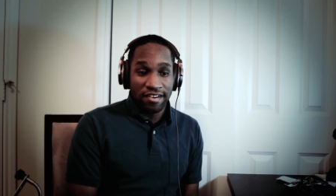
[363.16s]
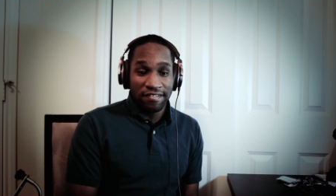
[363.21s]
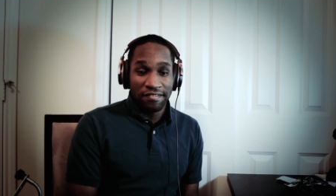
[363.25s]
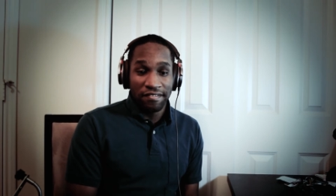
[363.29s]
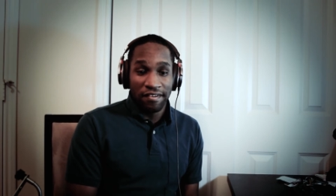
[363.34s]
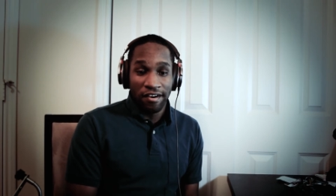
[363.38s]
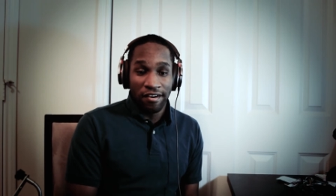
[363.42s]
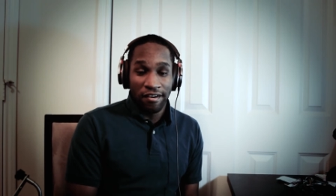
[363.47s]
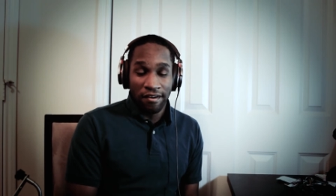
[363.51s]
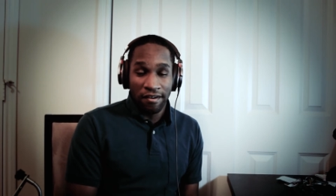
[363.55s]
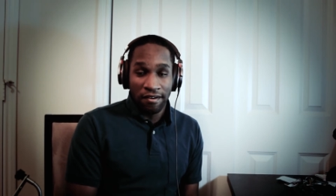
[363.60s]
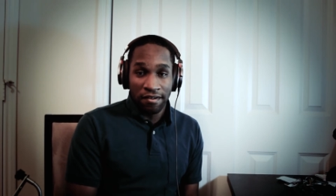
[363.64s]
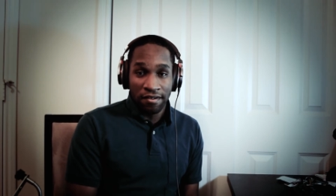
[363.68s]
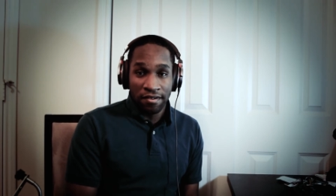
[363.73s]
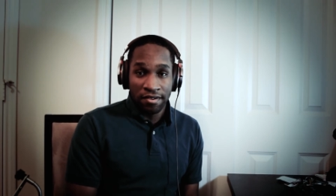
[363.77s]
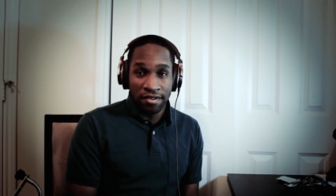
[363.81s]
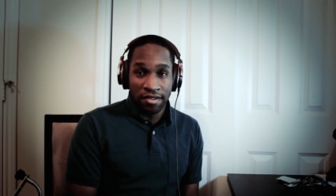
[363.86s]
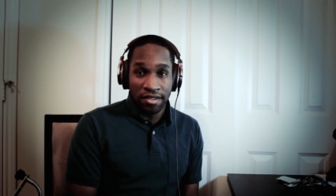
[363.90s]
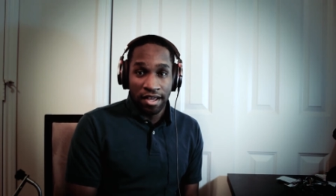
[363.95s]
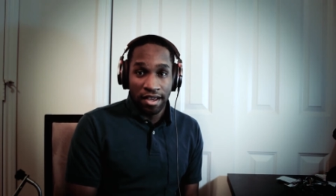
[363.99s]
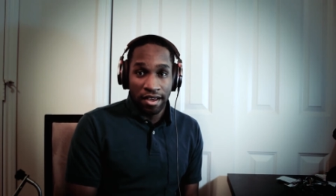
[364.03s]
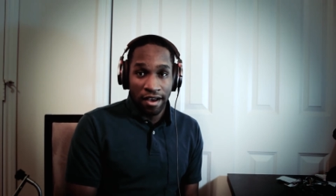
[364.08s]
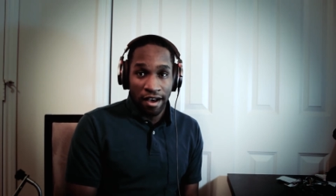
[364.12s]
of all
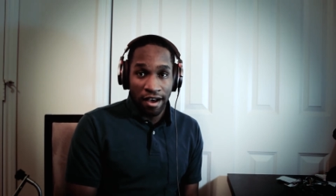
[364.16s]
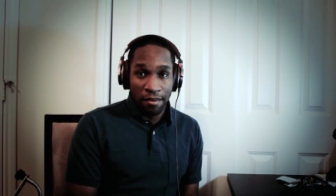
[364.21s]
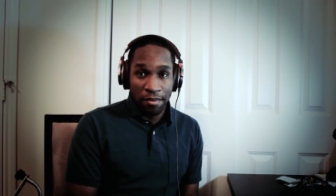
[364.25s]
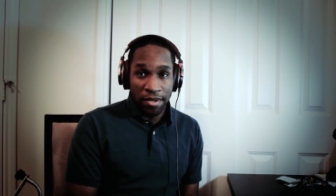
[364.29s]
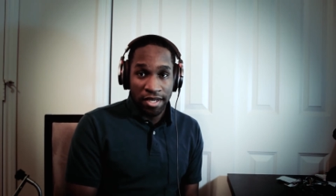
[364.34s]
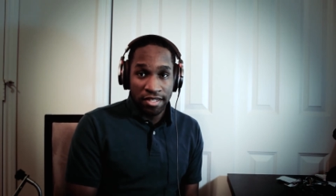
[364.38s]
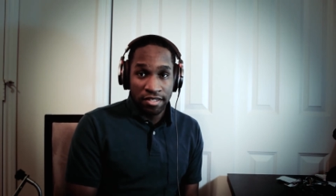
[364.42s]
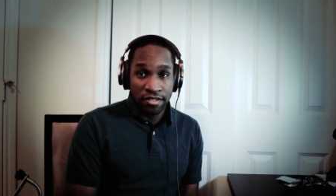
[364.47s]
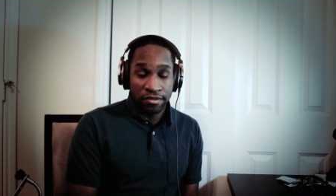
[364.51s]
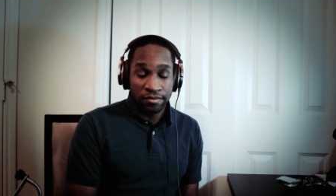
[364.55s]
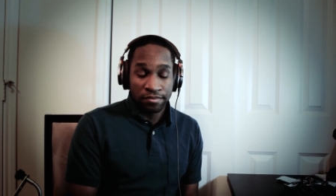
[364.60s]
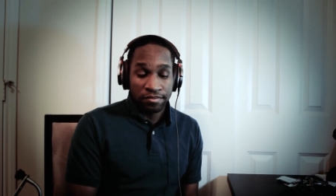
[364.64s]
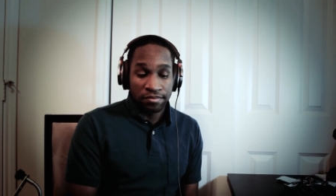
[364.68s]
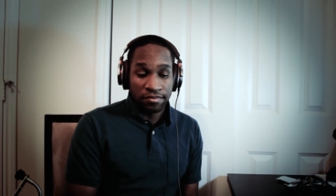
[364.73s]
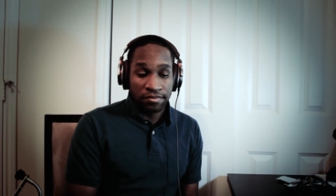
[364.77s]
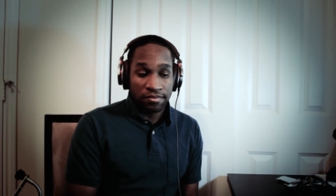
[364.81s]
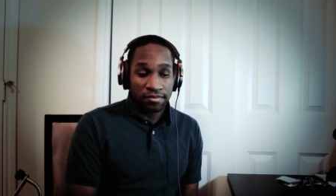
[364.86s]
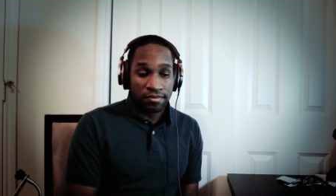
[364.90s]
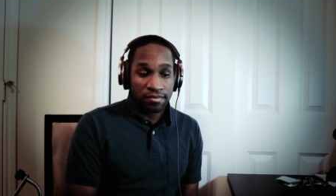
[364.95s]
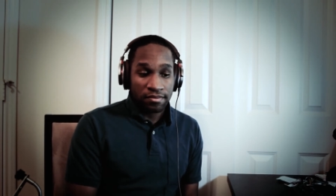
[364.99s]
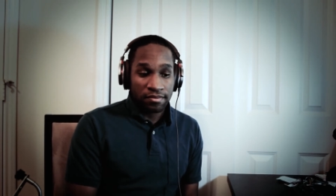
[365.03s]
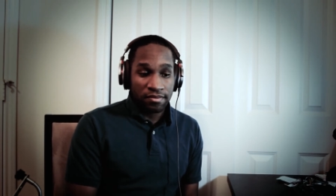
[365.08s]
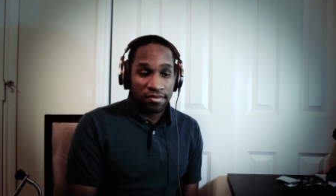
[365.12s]
the comments
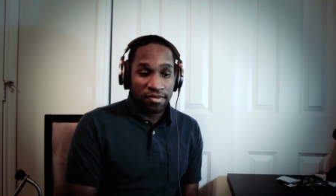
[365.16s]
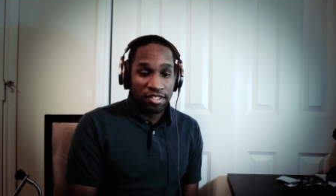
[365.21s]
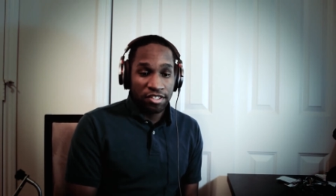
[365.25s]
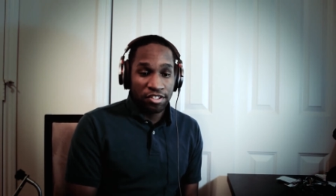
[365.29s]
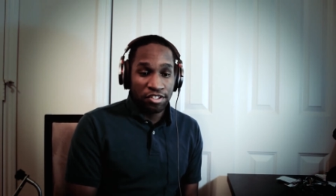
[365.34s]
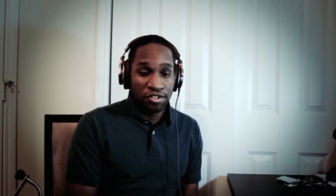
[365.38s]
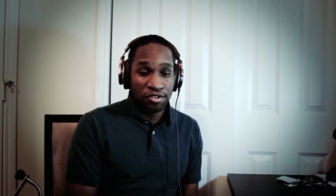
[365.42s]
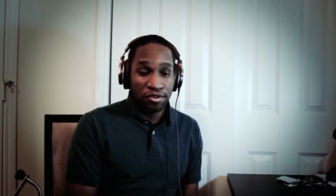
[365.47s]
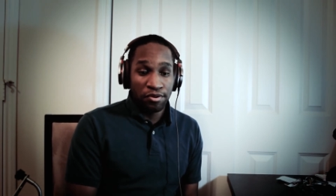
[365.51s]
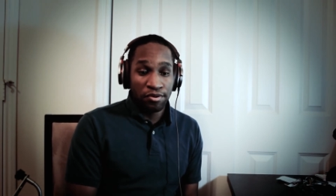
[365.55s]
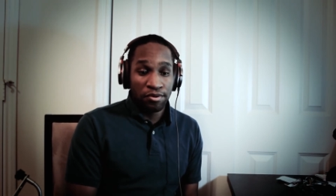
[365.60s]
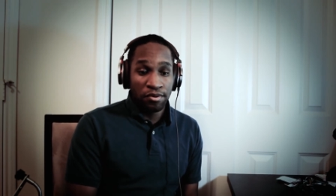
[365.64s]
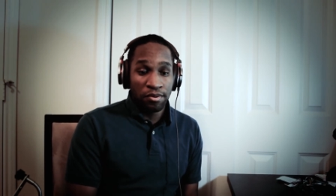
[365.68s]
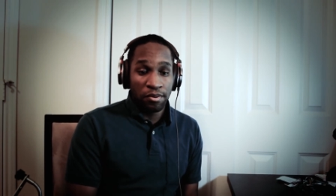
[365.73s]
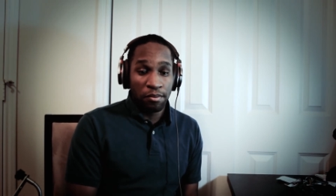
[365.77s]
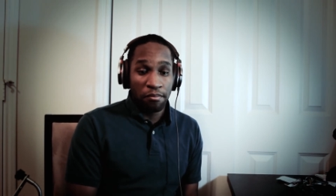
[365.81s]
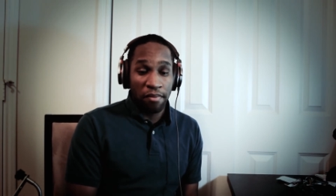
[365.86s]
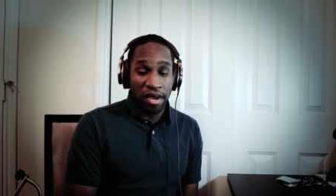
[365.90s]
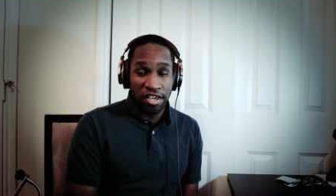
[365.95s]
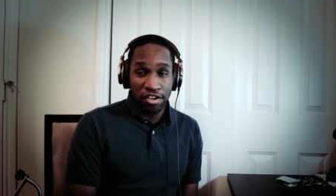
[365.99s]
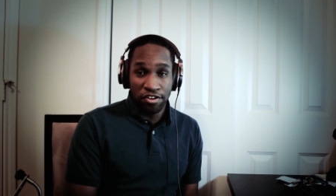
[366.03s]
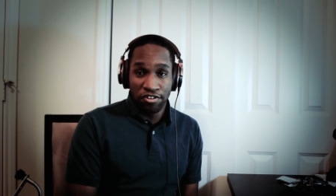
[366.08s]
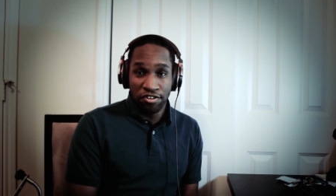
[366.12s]
to
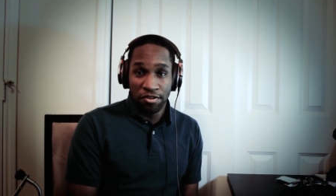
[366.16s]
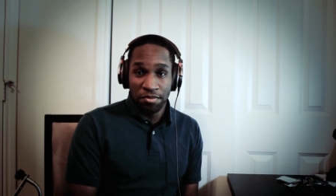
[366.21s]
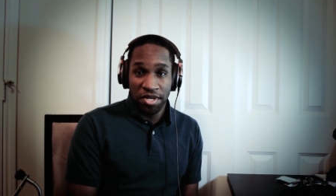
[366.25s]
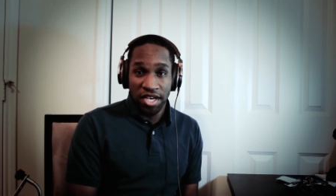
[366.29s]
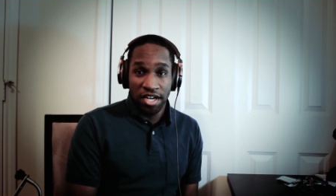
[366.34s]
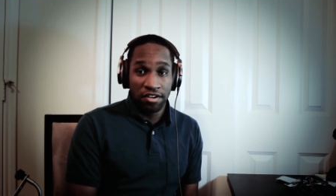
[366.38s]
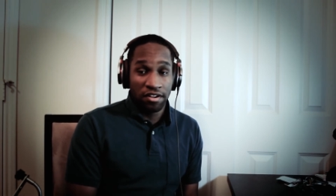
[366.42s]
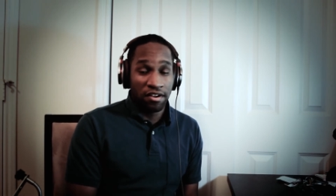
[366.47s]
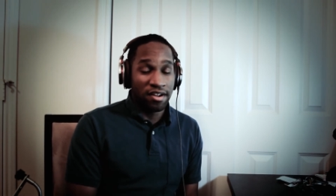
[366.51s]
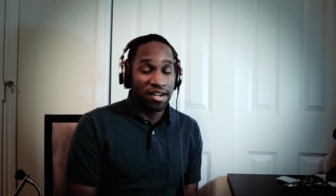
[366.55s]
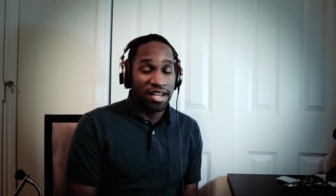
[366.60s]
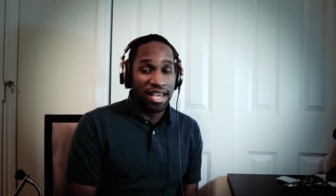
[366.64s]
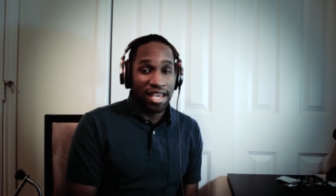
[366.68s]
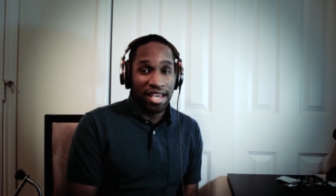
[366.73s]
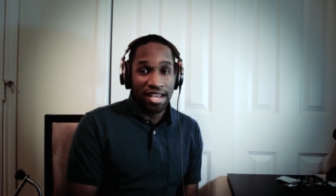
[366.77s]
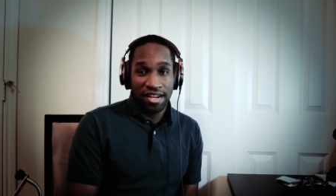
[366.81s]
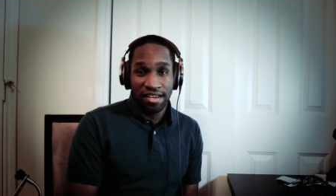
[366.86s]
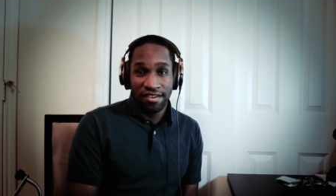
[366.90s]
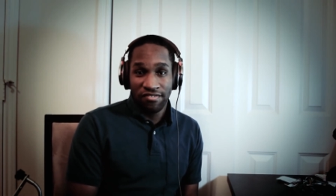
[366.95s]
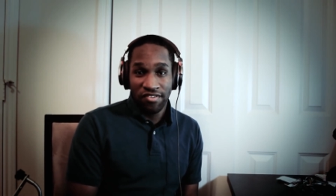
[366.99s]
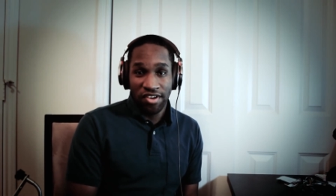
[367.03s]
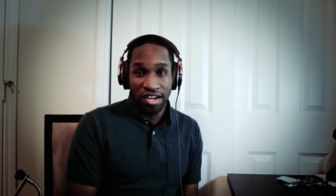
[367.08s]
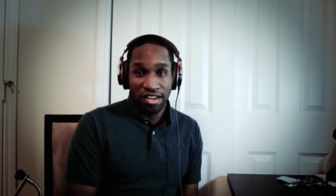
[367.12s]
my YouTube channel on
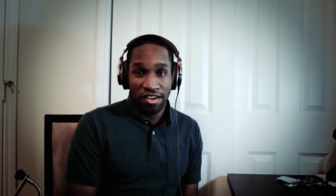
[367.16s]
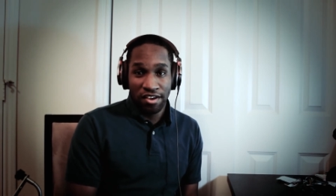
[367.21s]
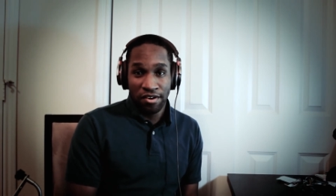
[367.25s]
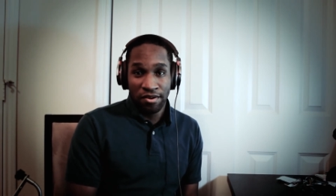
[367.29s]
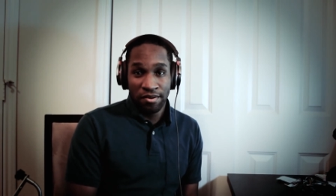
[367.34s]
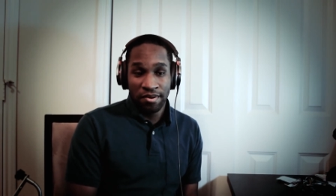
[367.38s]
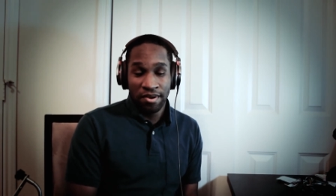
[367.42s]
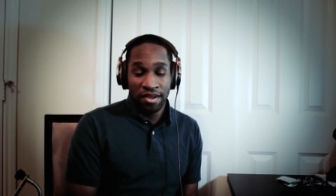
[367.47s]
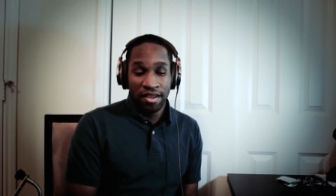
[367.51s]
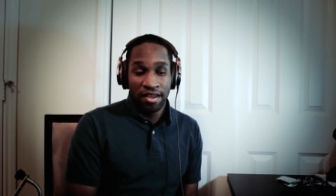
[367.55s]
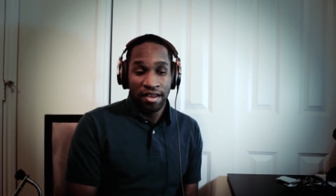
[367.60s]
any video,